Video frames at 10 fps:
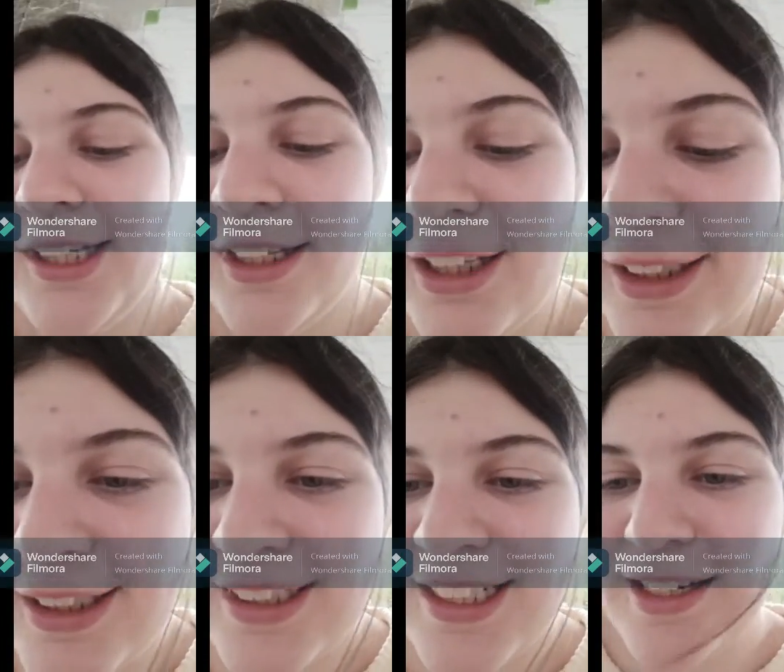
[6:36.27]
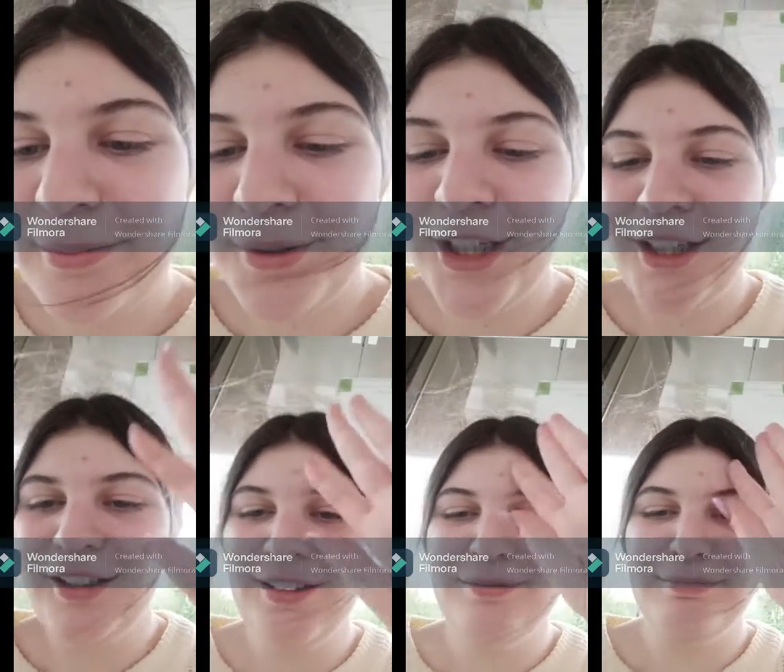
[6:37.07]
it clears up,
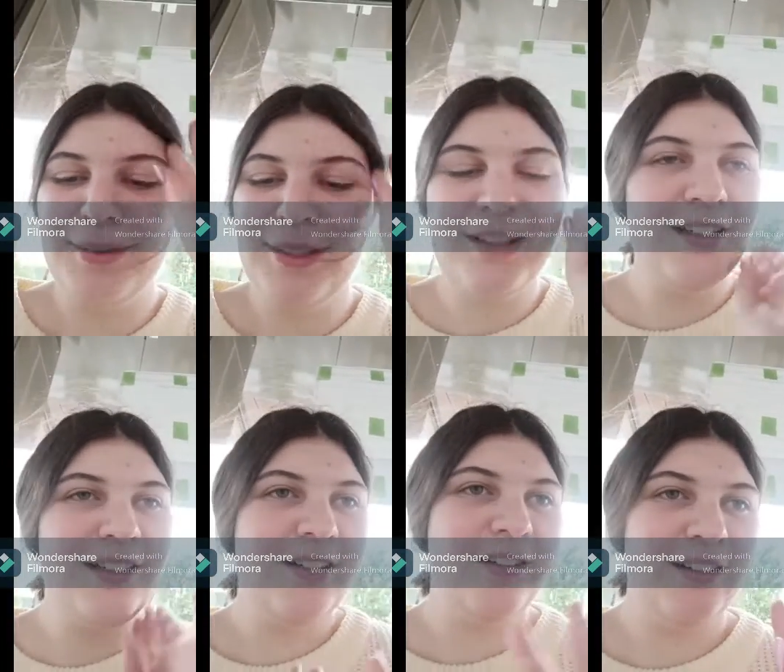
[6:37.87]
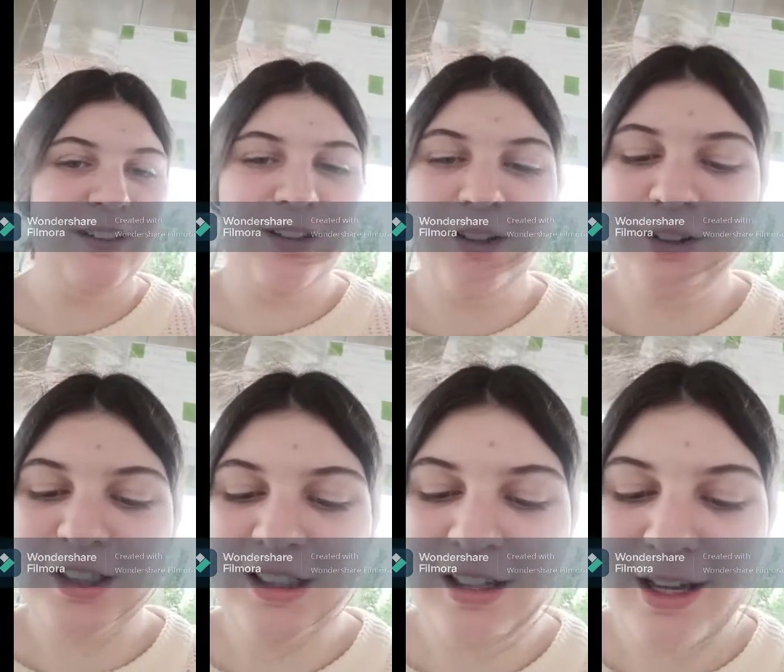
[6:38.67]
but not
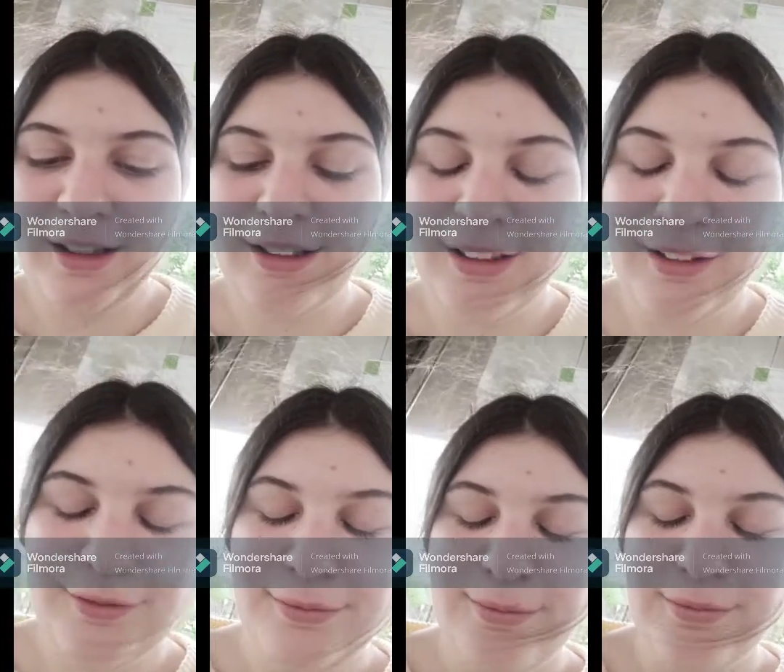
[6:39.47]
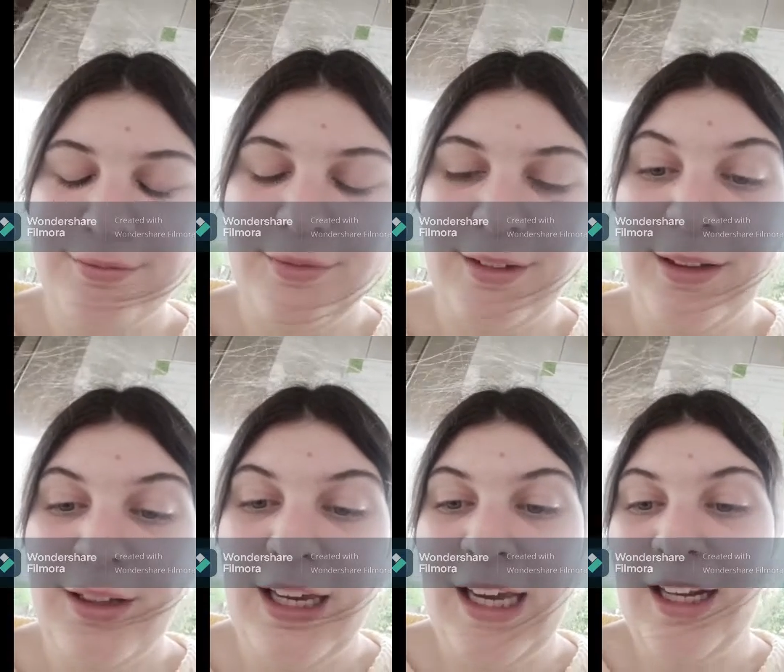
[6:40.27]
looking likely.
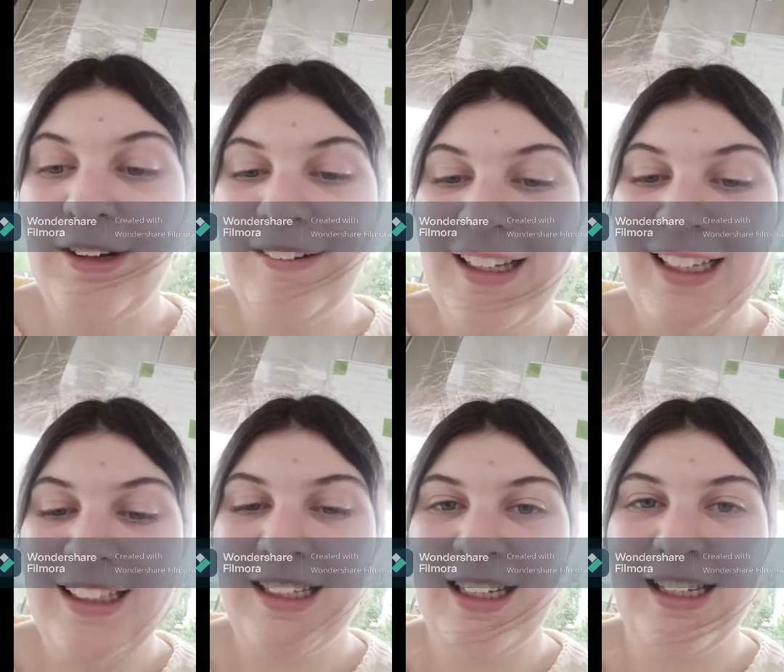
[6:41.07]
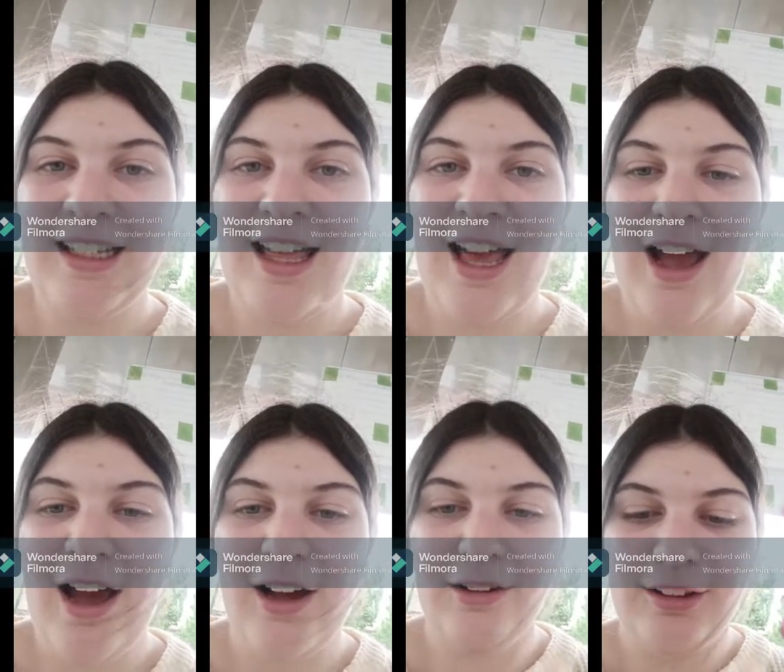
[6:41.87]
Anyway, yeah,
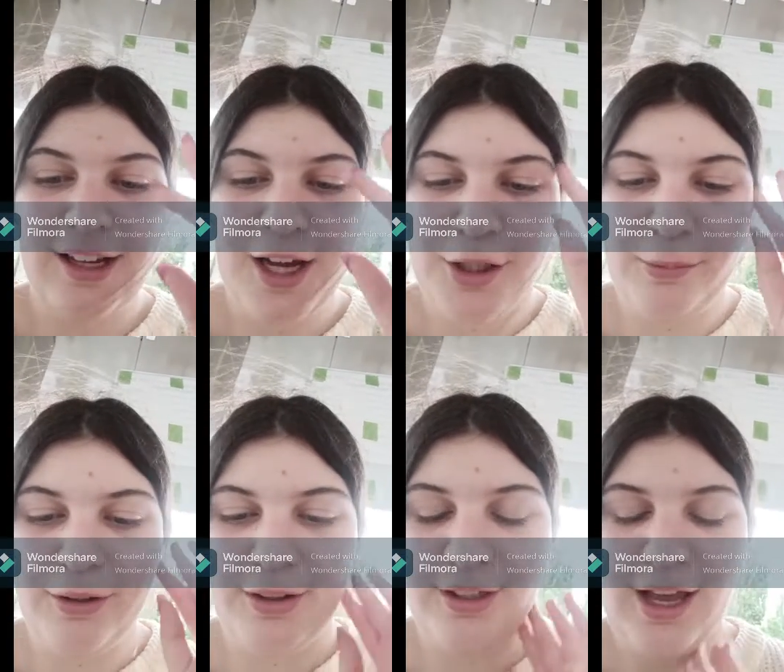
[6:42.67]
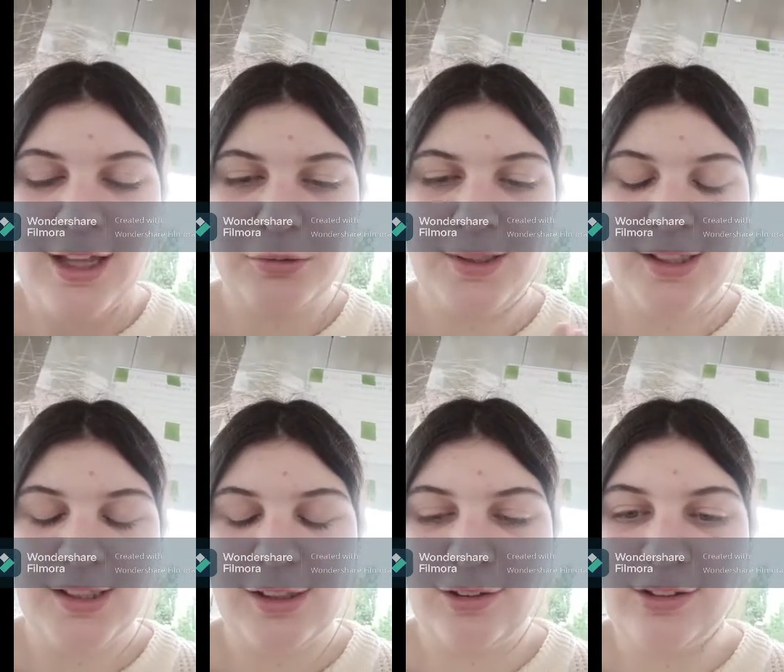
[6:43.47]
I'll catch up with you guys once
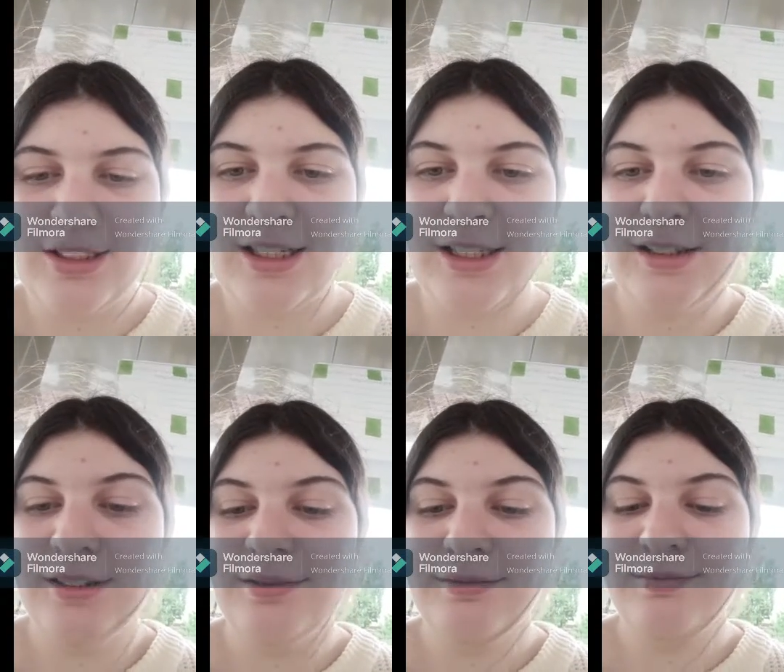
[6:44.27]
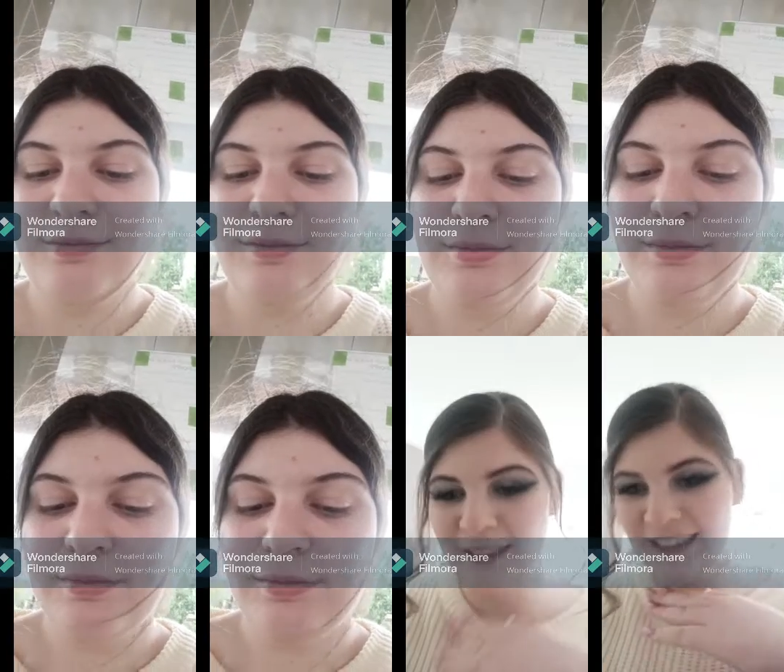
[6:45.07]
it's all done.
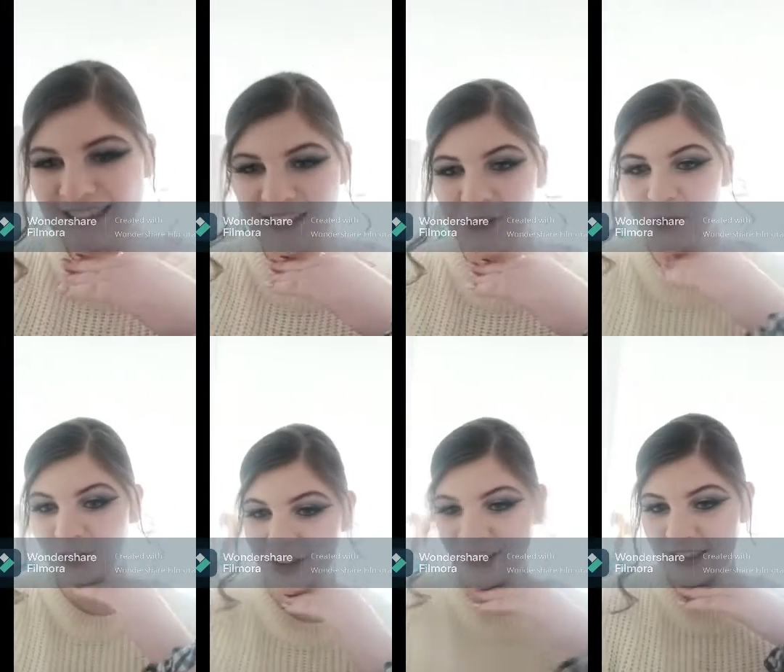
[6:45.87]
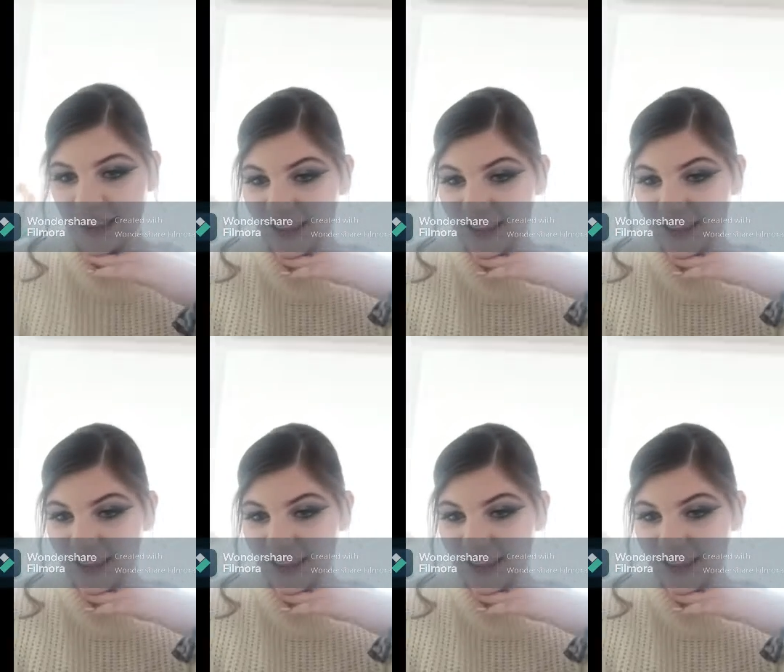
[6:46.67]
It's all